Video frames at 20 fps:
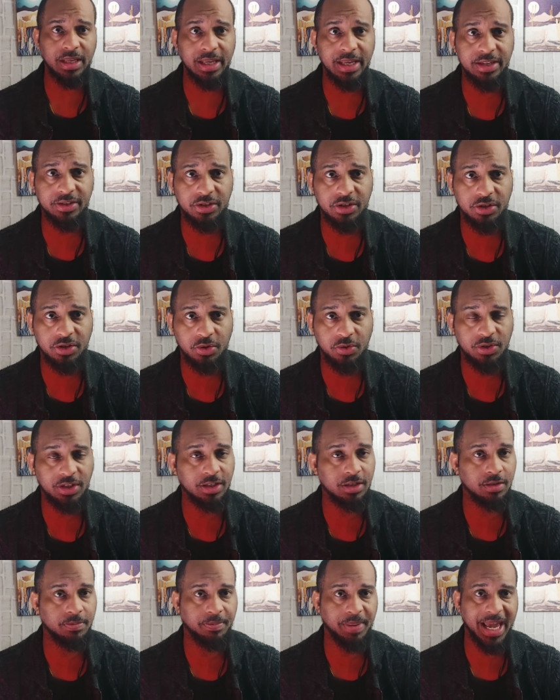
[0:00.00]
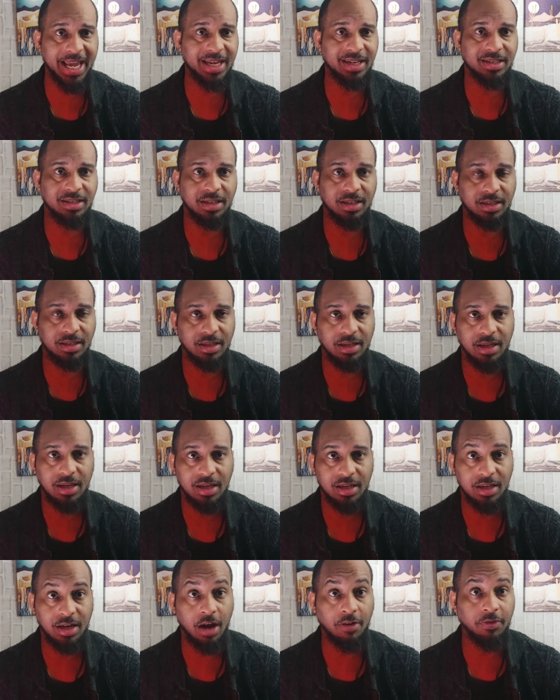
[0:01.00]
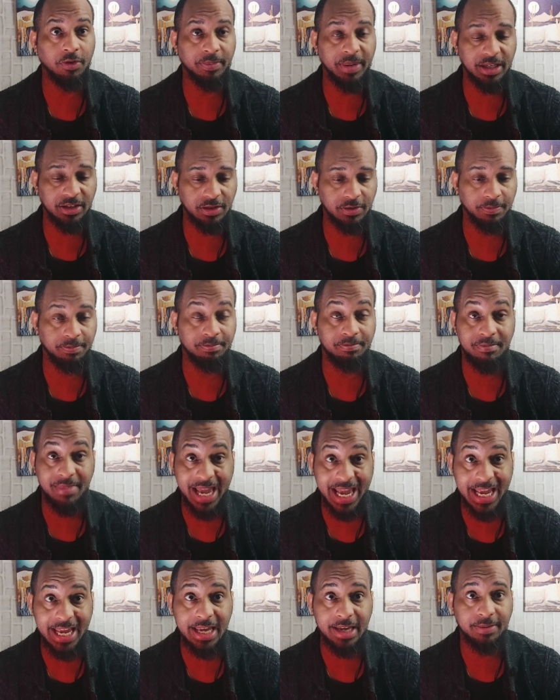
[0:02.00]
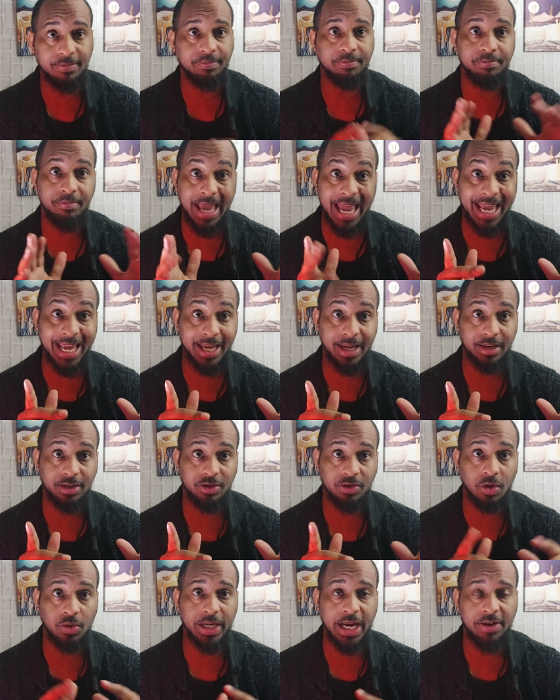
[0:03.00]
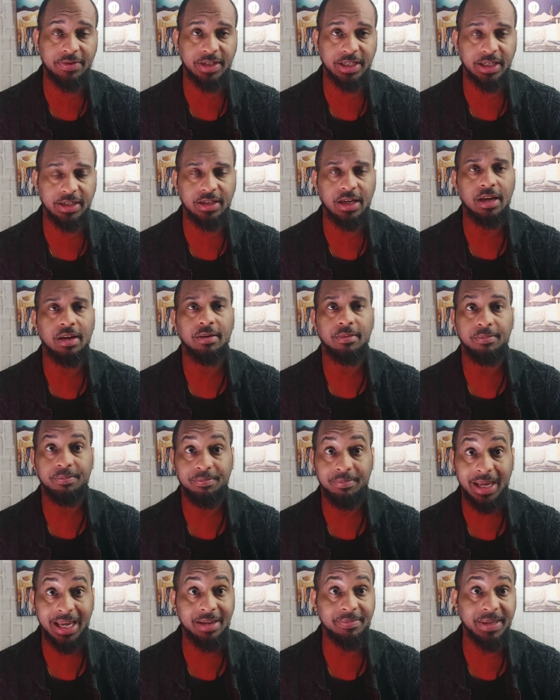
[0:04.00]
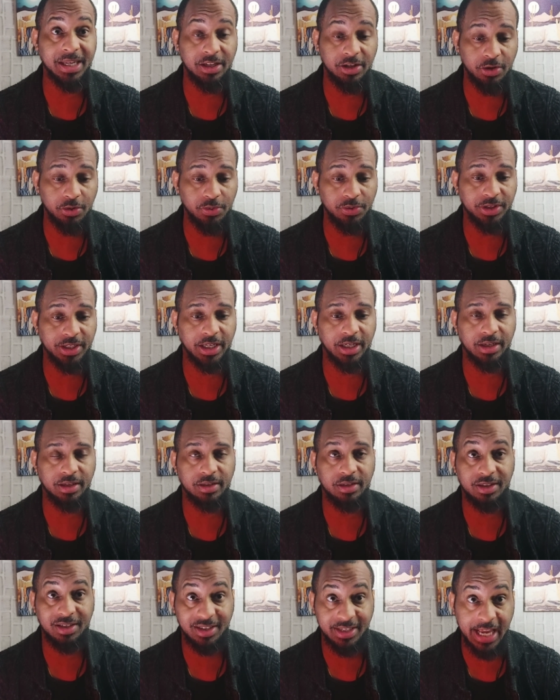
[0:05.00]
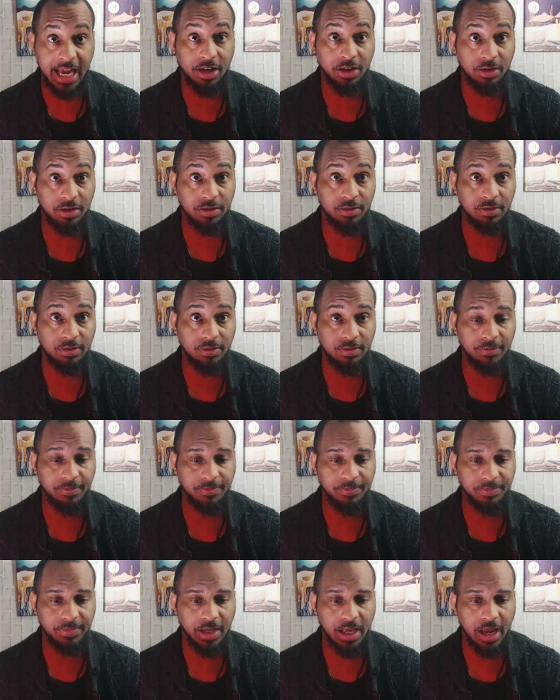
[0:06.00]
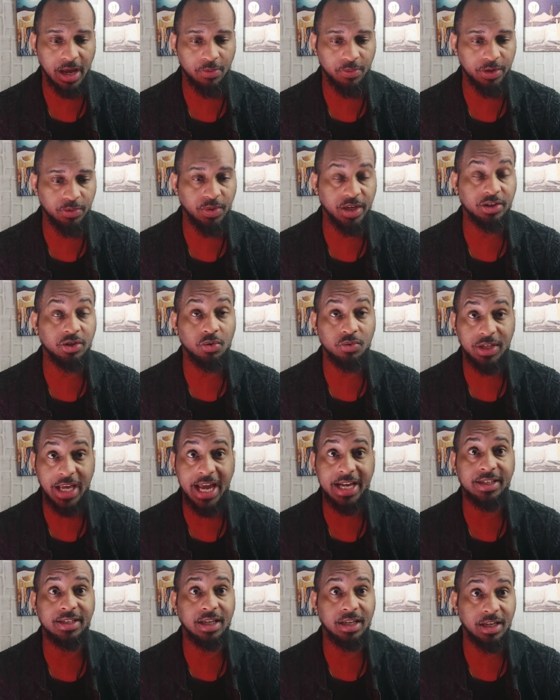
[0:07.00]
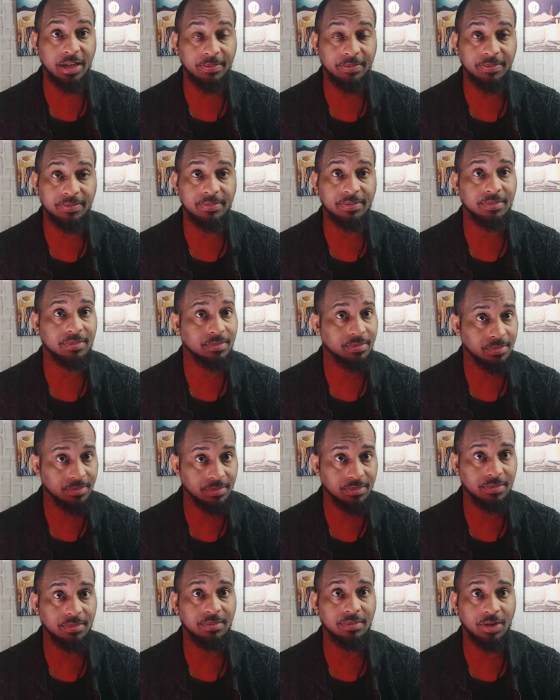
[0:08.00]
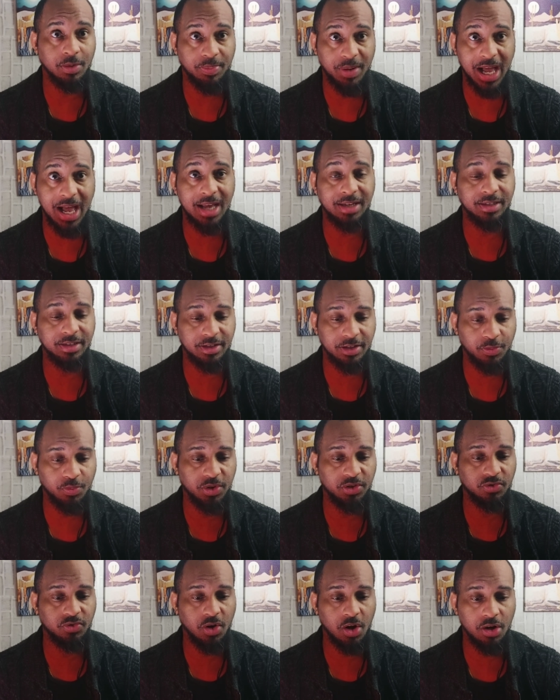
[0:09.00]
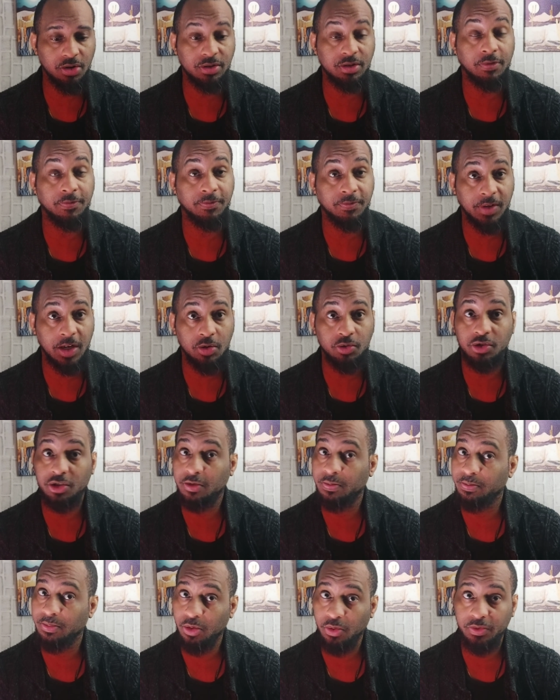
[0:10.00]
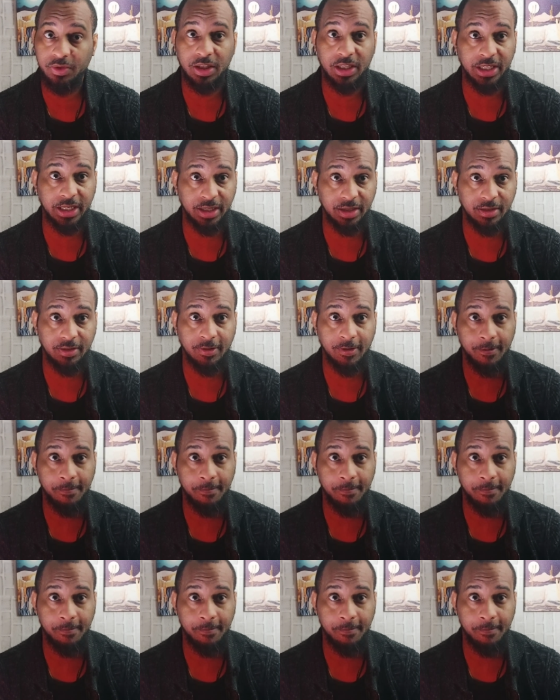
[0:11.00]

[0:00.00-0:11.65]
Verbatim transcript: institutions, banks, and governments may, may, it's no guarantees, may be using Stellar. And we want those X L M deposits and withdrawals to flow smoothly,